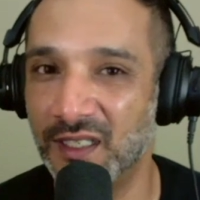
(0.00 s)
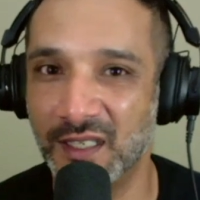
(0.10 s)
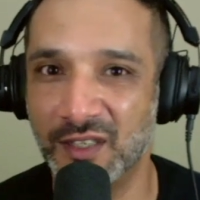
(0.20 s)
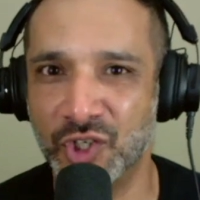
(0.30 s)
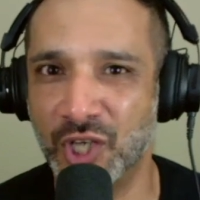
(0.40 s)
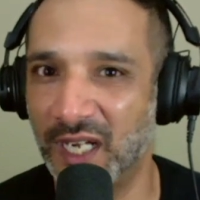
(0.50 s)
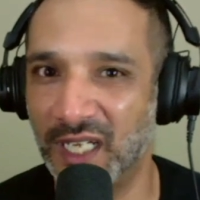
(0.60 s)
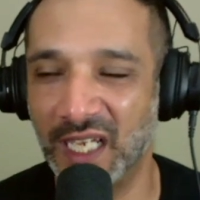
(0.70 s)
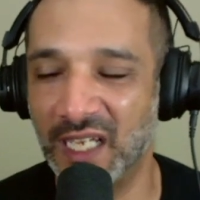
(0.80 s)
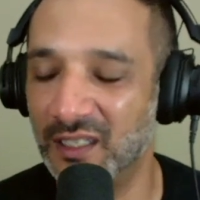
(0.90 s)
and
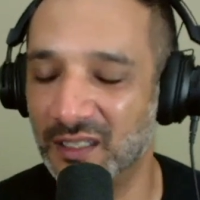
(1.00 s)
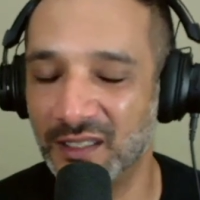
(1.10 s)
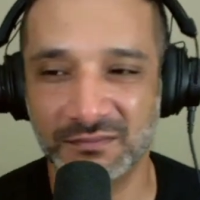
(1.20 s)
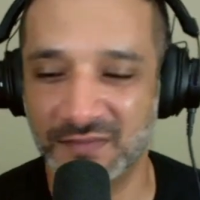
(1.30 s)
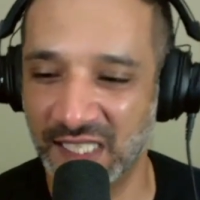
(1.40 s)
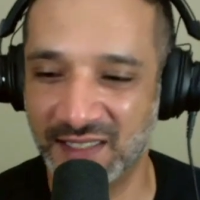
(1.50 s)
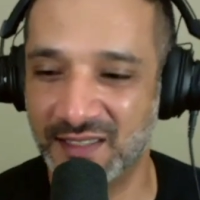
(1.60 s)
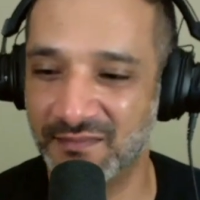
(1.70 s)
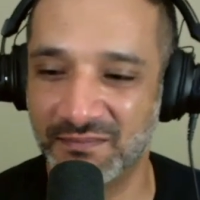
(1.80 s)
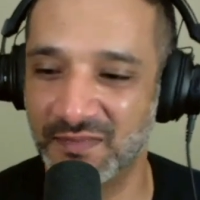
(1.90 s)
shiny.
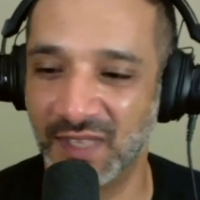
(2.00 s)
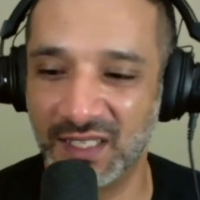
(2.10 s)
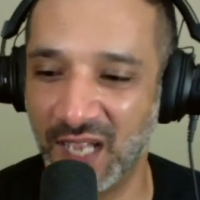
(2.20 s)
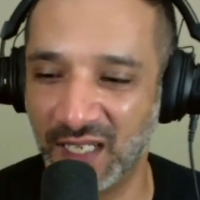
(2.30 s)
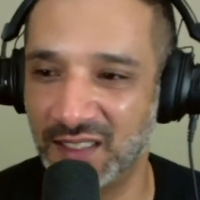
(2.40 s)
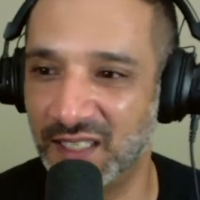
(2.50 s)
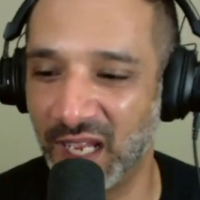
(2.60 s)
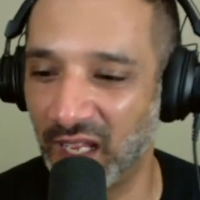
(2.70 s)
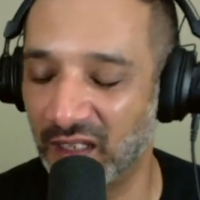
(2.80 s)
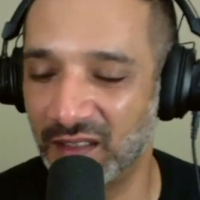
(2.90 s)
It's night and
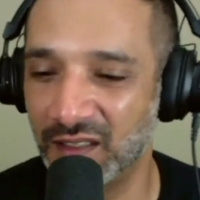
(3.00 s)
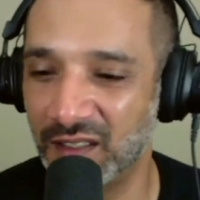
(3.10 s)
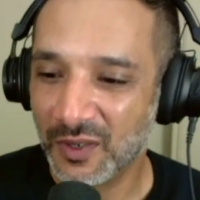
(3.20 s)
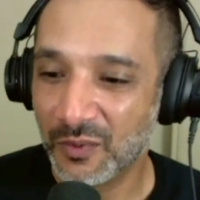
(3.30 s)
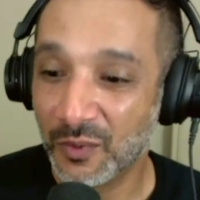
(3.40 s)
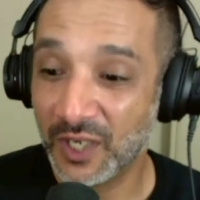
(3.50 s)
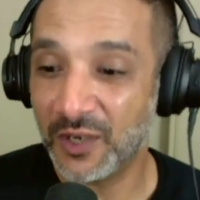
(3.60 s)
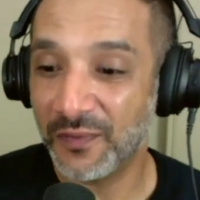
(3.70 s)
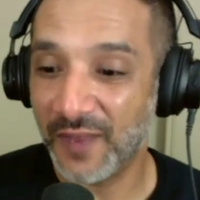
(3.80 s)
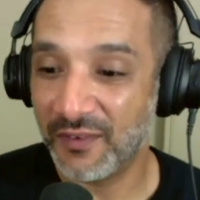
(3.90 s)
day. What are
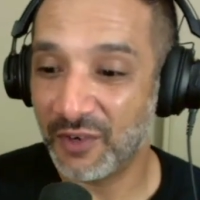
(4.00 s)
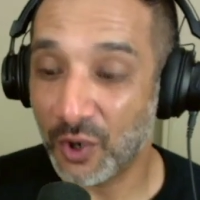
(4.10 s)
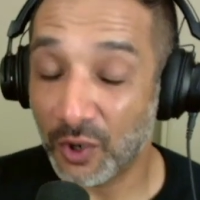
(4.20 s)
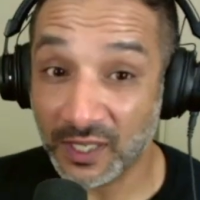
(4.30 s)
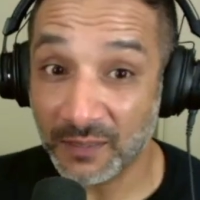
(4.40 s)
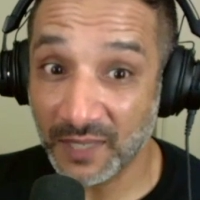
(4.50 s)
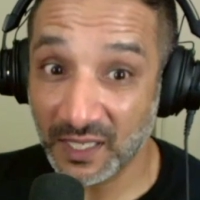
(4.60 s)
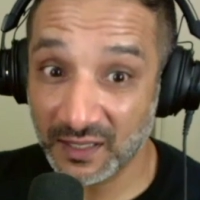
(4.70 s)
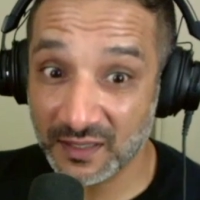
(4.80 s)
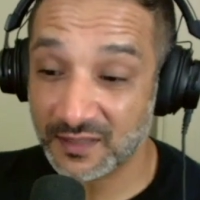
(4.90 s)
your favorite organ
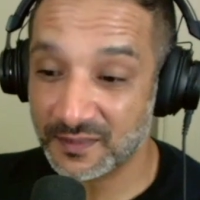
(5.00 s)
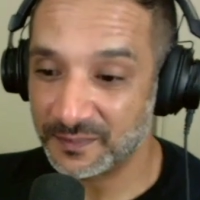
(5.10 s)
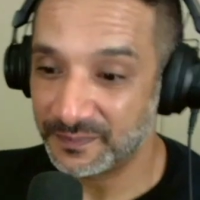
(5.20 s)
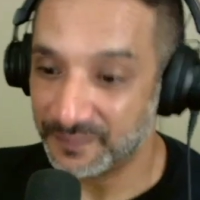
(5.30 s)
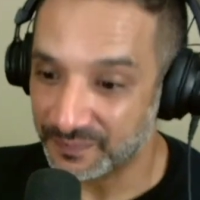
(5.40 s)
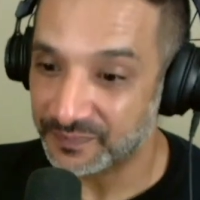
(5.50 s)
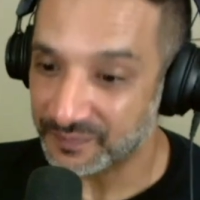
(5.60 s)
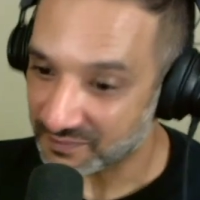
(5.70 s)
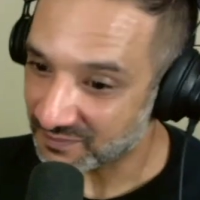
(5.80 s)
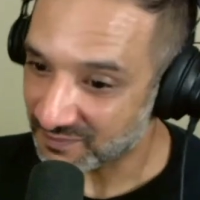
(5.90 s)
meats?
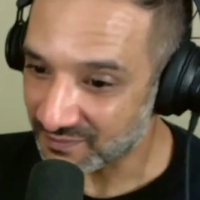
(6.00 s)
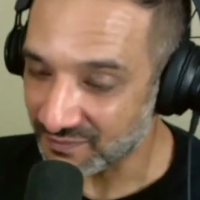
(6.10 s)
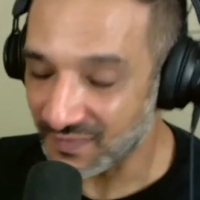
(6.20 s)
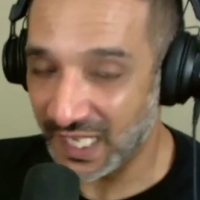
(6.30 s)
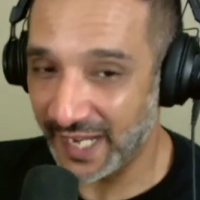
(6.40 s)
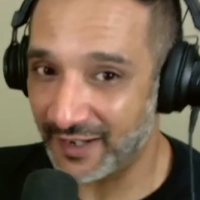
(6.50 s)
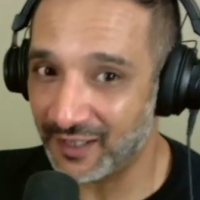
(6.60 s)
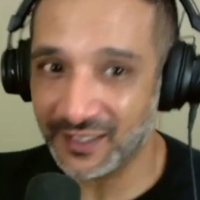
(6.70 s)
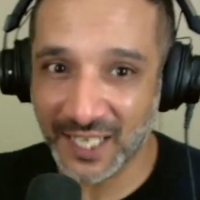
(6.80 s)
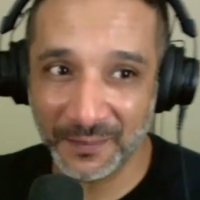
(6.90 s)

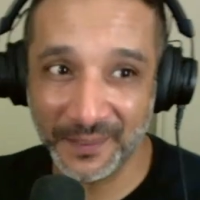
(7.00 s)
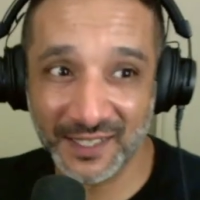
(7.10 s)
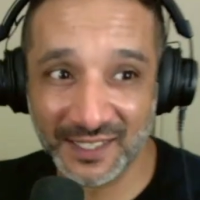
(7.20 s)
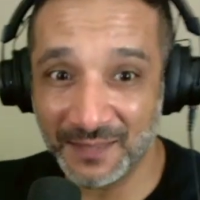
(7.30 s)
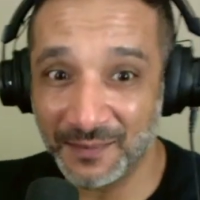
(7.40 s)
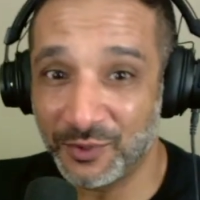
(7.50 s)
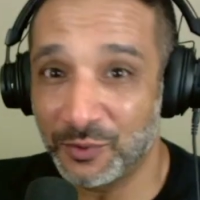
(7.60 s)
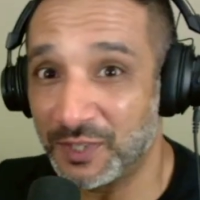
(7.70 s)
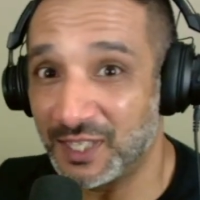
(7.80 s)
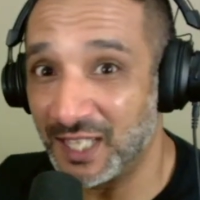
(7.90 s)
Karen, coming
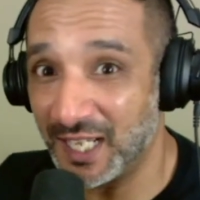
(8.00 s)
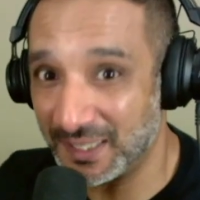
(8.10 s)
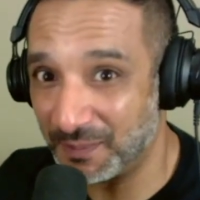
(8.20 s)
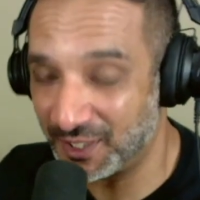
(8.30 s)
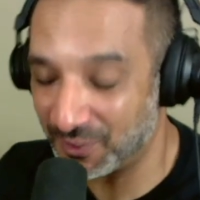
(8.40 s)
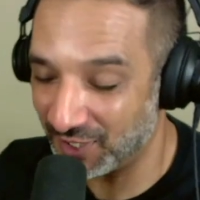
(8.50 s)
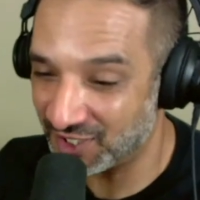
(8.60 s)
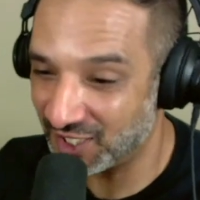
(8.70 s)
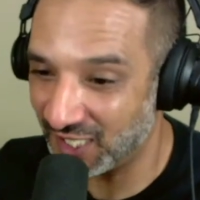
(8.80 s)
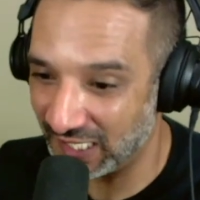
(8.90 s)
through with the last minute
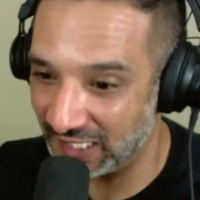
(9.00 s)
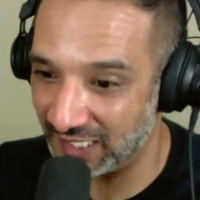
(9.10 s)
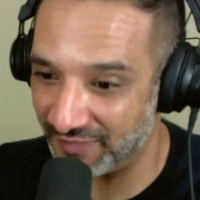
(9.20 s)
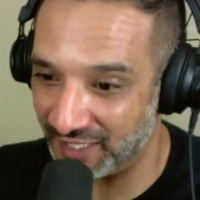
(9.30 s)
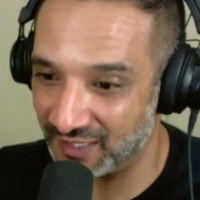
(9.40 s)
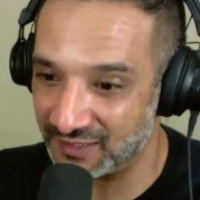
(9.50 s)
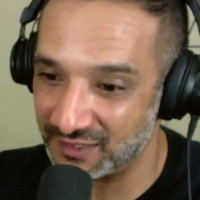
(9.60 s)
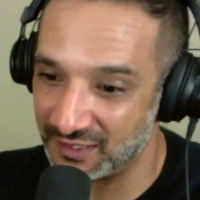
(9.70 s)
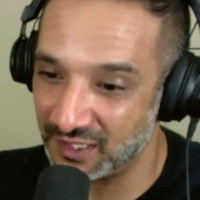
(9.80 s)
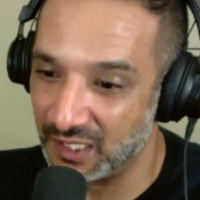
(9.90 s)
question. I love it.
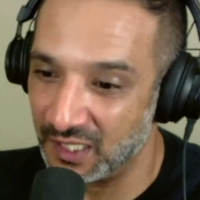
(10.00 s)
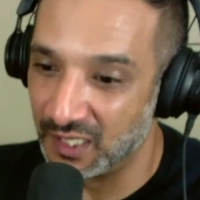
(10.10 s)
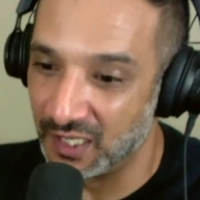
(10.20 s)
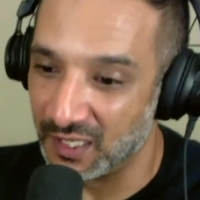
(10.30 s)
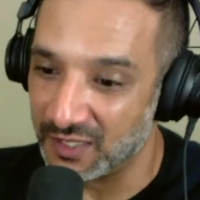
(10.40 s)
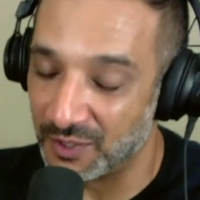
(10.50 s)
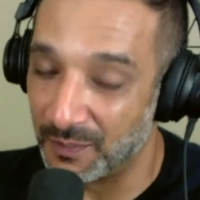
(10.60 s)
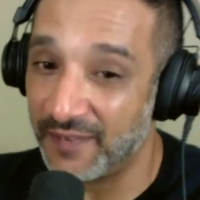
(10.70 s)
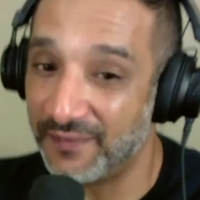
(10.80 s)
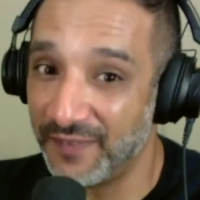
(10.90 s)
So
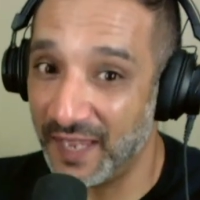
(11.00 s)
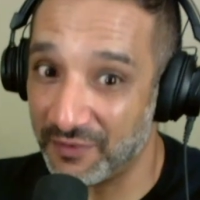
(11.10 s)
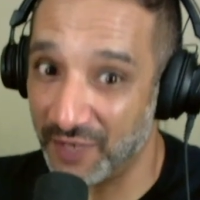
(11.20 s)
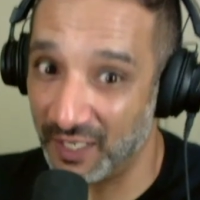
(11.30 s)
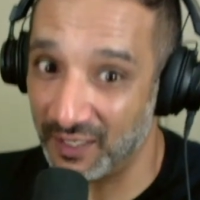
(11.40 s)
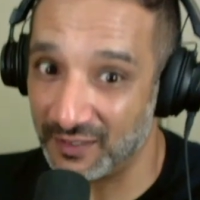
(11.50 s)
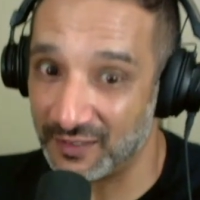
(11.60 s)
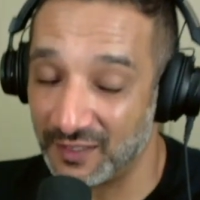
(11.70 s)
my favorite